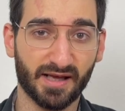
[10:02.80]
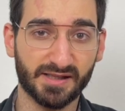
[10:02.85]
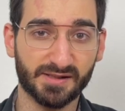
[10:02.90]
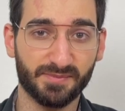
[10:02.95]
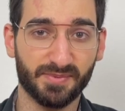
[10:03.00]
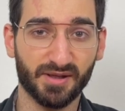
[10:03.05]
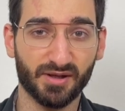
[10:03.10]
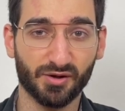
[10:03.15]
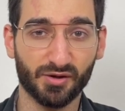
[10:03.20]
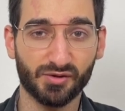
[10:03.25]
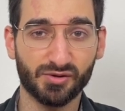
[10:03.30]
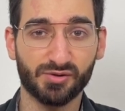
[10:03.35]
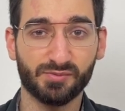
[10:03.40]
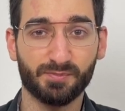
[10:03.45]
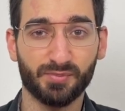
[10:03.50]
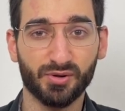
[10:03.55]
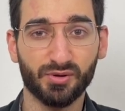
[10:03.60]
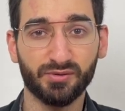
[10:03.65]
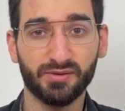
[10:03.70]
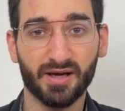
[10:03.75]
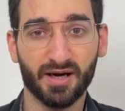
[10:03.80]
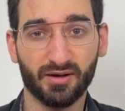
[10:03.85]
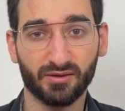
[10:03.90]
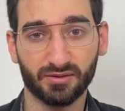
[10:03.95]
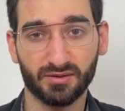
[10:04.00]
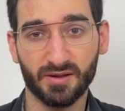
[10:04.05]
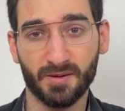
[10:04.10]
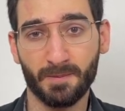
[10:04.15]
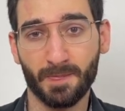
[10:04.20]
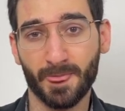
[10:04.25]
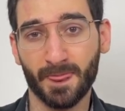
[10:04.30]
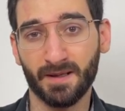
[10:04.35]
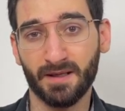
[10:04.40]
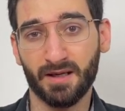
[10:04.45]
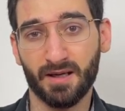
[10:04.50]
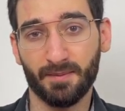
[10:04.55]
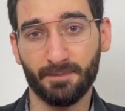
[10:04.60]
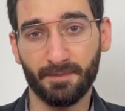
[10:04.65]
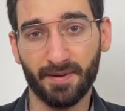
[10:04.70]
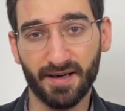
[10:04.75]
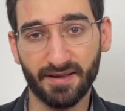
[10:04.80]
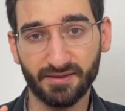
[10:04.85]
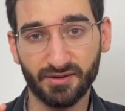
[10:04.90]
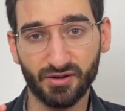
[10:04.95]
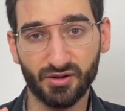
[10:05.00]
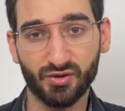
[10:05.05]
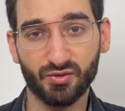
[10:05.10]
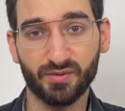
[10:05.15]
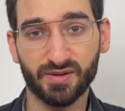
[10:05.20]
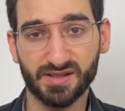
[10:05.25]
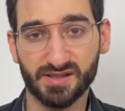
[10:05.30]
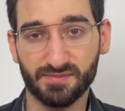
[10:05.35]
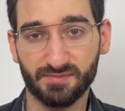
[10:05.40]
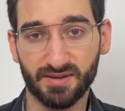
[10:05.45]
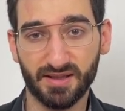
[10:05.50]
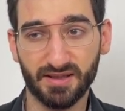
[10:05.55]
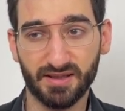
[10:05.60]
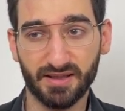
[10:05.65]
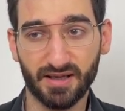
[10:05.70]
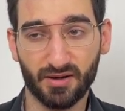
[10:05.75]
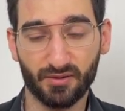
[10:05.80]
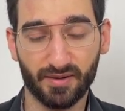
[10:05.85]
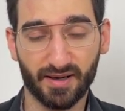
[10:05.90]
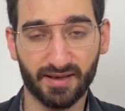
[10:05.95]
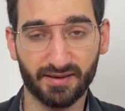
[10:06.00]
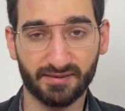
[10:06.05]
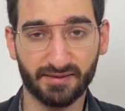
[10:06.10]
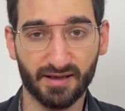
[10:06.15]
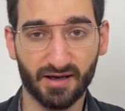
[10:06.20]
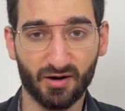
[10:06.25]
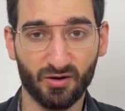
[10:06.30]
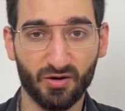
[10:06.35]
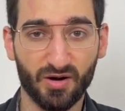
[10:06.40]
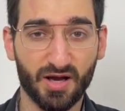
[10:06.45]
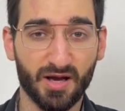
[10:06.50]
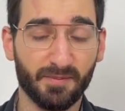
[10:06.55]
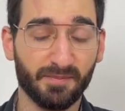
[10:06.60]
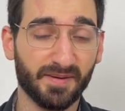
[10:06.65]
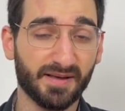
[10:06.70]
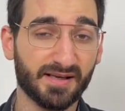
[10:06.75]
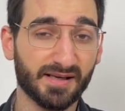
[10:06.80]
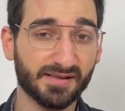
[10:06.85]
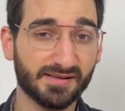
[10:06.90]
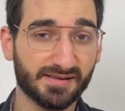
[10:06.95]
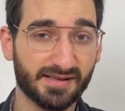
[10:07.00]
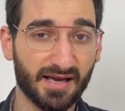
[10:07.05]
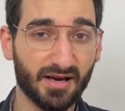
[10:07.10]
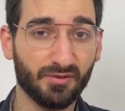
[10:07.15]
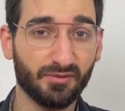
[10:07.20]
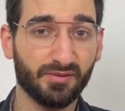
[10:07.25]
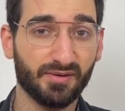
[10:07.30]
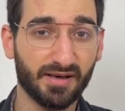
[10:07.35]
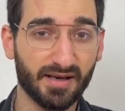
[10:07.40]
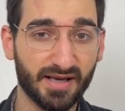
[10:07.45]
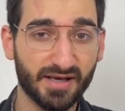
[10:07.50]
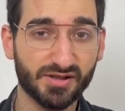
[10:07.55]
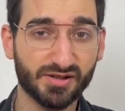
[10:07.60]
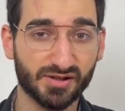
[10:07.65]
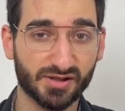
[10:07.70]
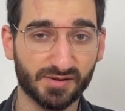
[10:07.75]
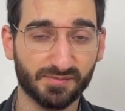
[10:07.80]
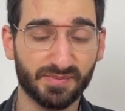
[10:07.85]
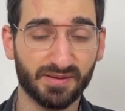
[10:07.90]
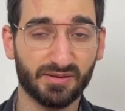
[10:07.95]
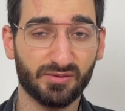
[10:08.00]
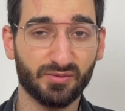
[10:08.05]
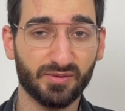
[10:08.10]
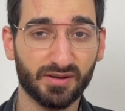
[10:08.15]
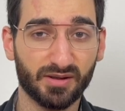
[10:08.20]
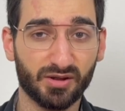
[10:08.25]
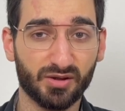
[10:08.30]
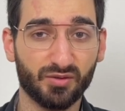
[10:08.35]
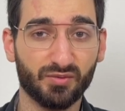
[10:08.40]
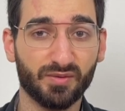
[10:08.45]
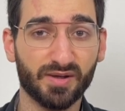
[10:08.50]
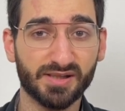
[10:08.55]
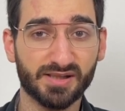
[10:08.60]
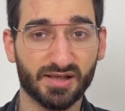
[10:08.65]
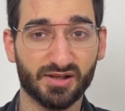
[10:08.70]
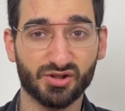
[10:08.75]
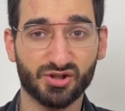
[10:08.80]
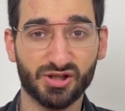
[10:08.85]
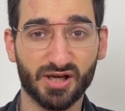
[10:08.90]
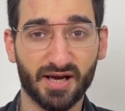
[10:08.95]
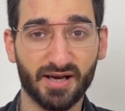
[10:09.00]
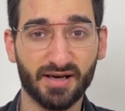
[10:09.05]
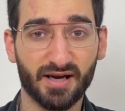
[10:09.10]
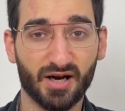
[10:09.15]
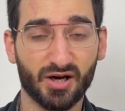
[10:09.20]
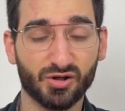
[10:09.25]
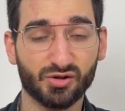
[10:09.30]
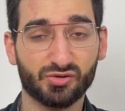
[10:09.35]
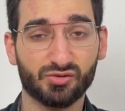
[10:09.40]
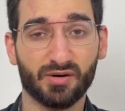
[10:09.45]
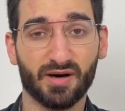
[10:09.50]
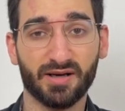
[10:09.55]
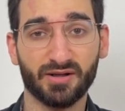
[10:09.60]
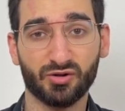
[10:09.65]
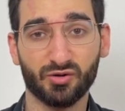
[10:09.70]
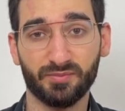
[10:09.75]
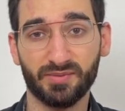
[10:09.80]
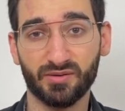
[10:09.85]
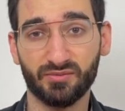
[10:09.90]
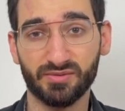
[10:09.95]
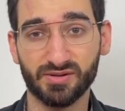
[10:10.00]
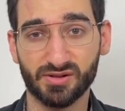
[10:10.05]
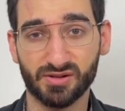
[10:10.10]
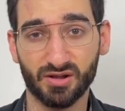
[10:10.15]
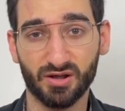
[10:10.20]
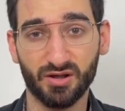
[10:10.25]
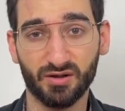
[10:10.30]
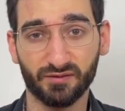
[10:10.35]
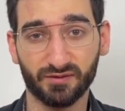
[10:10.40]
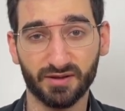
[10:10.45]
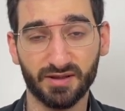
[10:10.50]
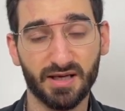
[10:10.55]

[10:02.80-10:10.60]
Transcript: being spewed out by the US media right now, because their relations between the US and China are trying to be resolved.